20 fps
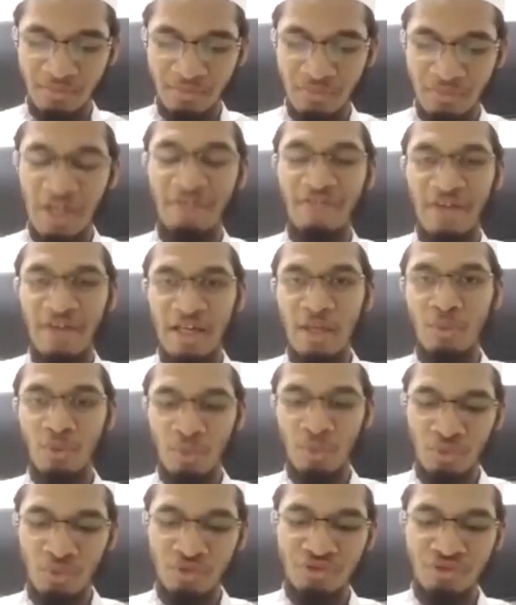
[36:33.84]
if
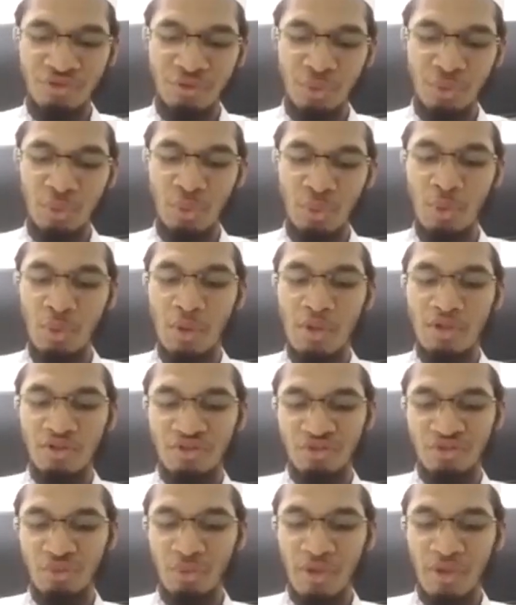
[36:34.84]
anyone wants to
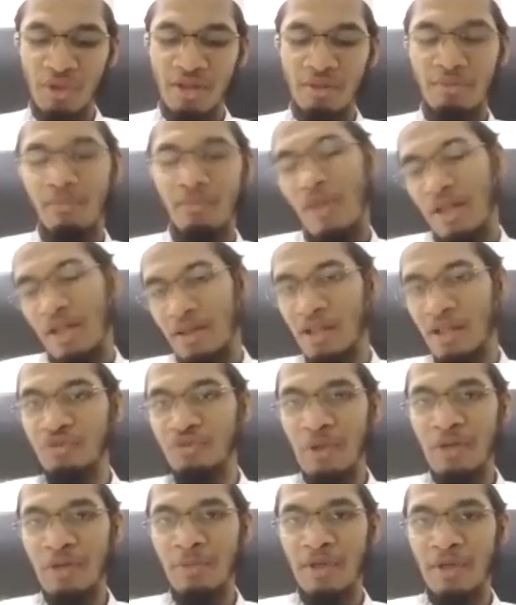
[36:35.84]
swear, they'll
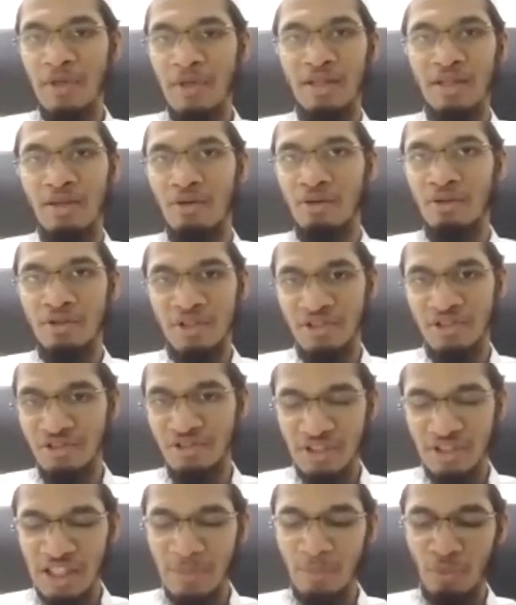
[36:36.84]
swear by Allah or
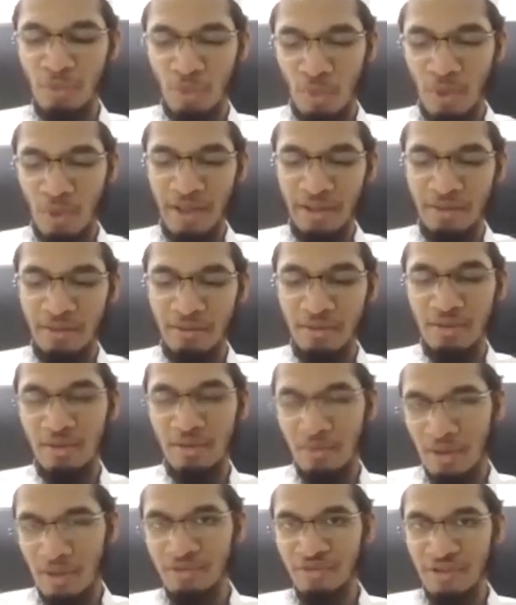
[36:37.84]
just keep quiet.
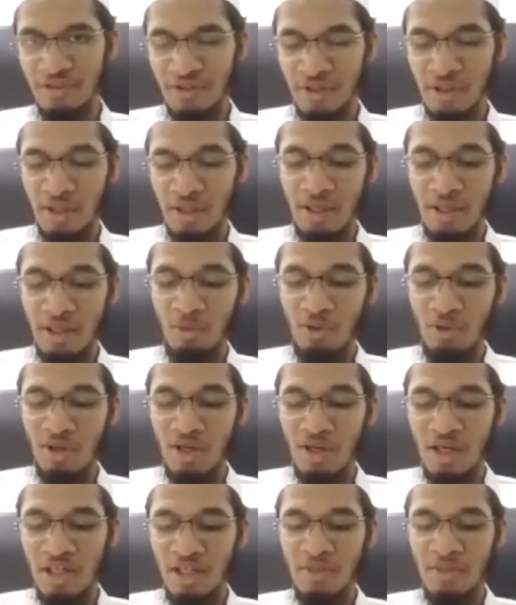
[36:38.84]
In Sahih
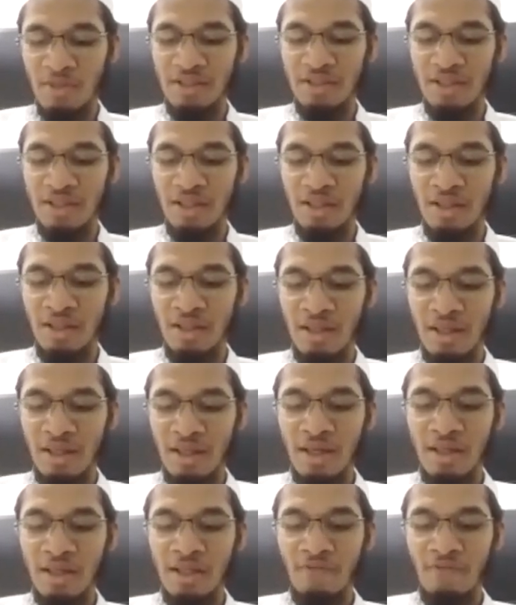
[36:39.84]
al-Bukhari, man kana
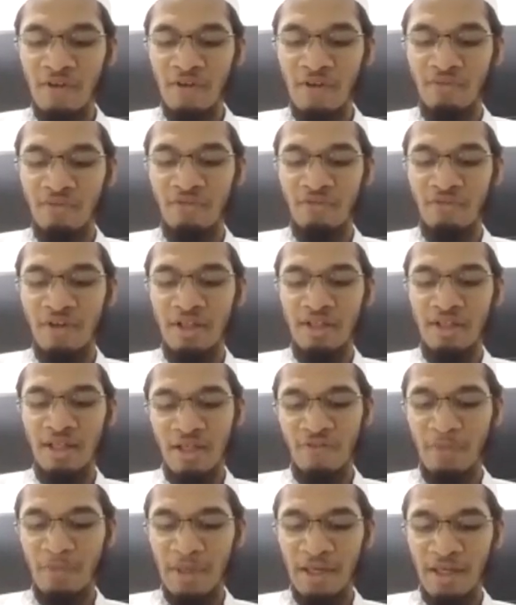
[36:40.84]
halifan falyahlif
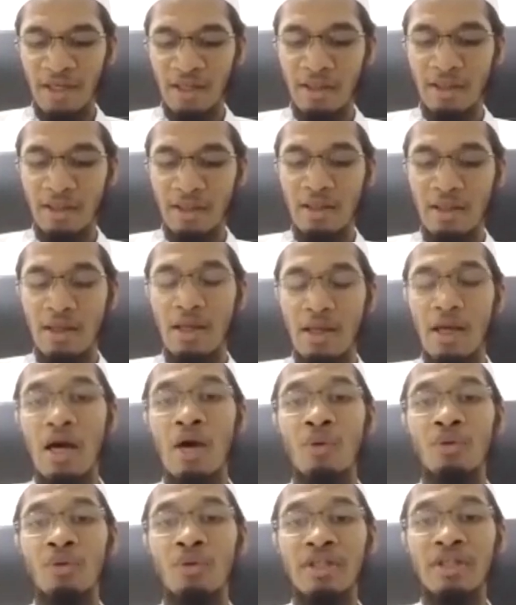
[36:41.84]
billah
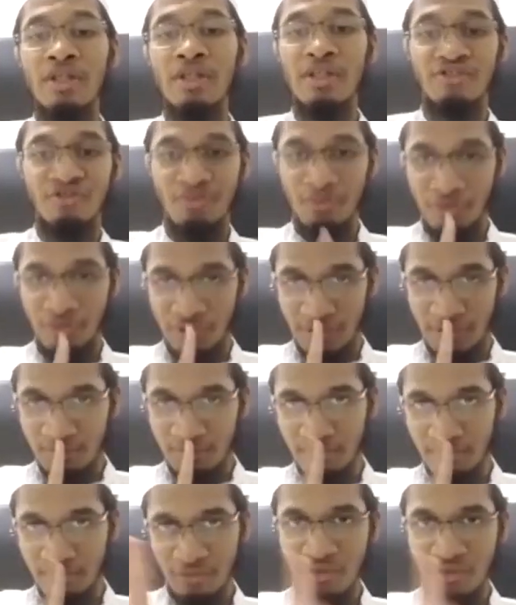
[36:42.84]
aw liyasmut.
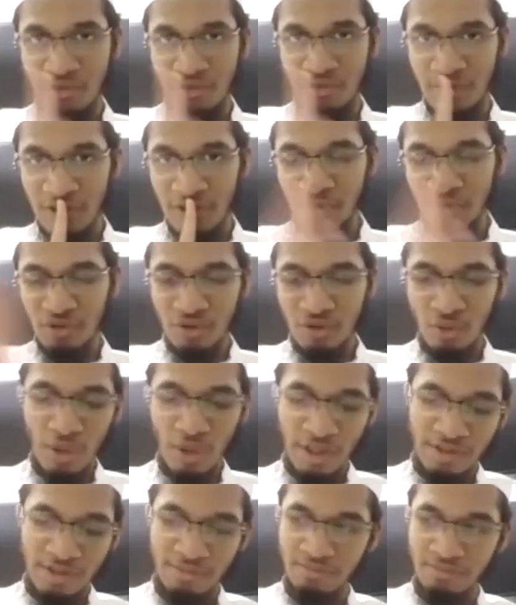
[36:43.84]
Yasmut,
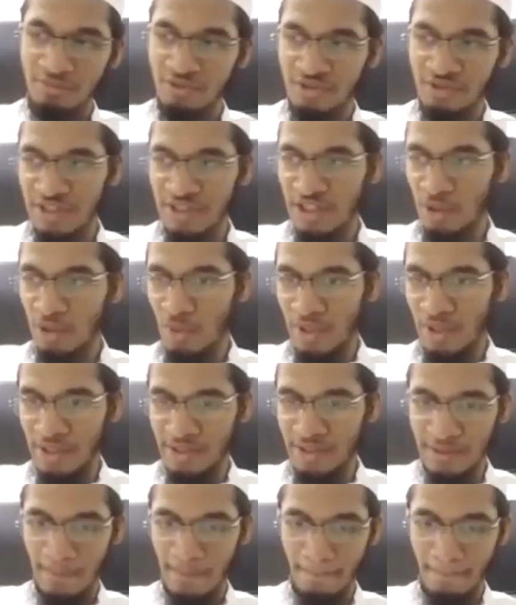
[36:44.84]
quiet. Stay quiet.